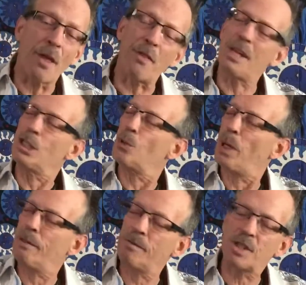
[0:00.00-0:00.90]
the
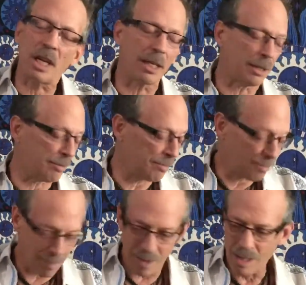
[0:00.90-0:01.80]
things we've done,
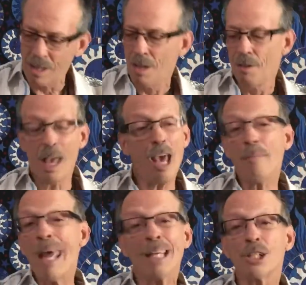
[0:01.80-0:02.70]

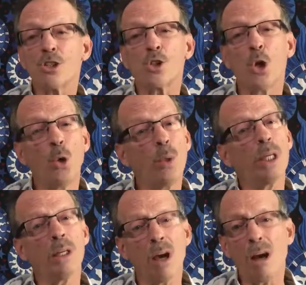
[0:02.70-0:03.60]
that make us who
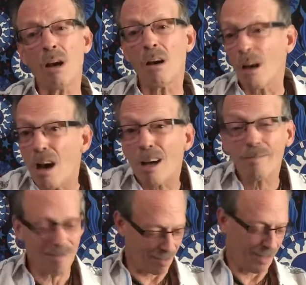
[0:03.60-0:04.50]
we
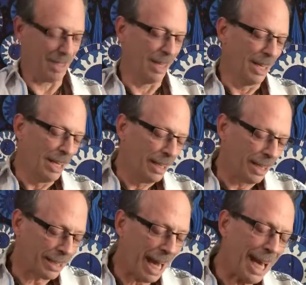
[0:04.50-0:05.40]
are.
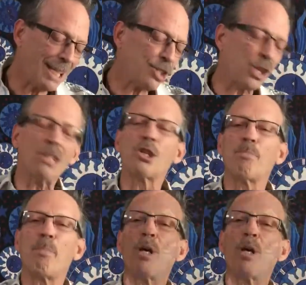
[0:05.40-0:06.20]
You can't judge a